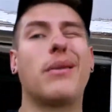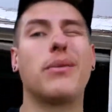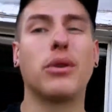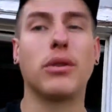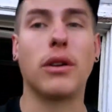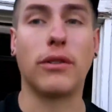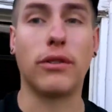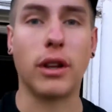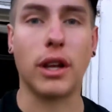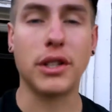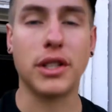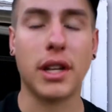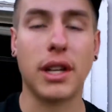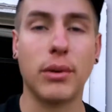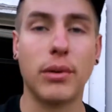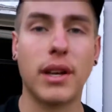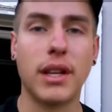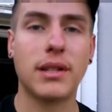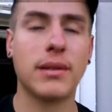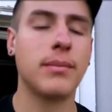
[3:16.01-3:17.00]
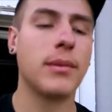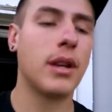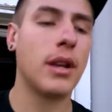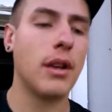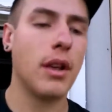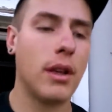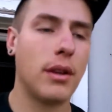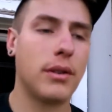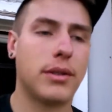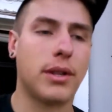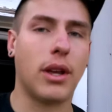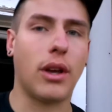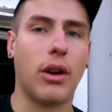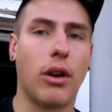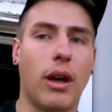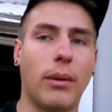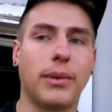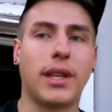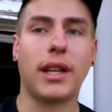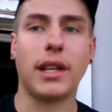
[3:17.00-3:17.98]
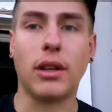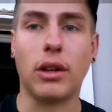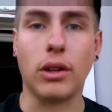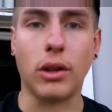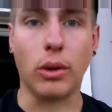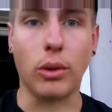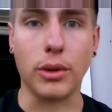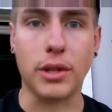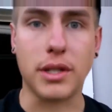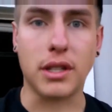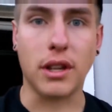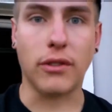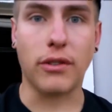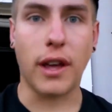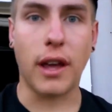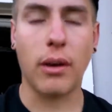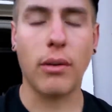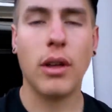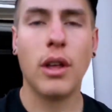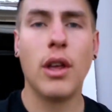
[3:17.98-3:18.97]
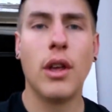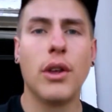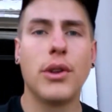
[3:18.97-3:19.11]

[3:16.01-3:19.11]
I'm doing a flush anyways, so I'm getting all the old stuff out.